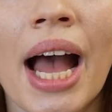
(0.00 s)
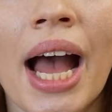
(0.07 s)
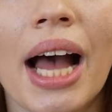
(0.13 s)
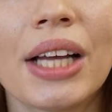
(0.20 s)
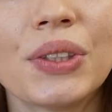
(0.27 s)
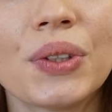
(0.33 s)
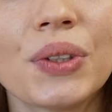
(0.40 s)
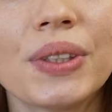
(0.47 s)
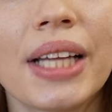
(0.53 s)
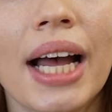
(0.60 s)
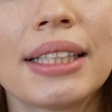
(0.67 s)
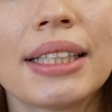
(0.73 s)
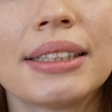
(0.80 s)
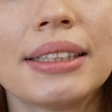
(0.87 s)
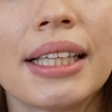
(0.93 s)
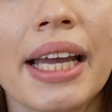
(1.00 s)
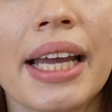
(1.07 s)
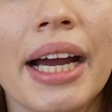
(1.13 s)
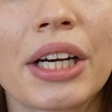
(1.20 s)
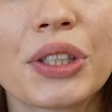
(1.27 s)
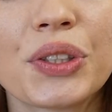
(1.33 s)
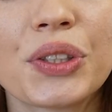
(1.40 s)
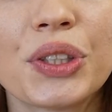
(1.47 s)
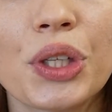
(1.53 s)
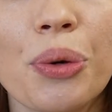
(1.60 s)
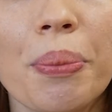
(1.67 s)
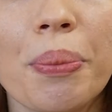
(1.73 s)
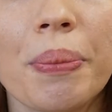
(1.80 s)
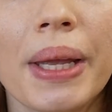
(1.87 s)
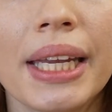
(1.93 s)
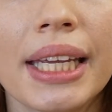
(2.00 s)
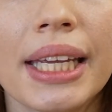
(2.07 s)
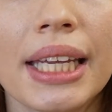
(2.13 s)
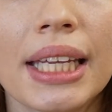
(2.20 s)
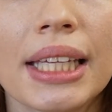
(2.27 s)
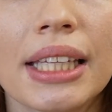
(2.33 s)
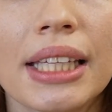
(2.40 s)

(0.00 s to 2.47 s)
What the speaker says: I saw that there are so many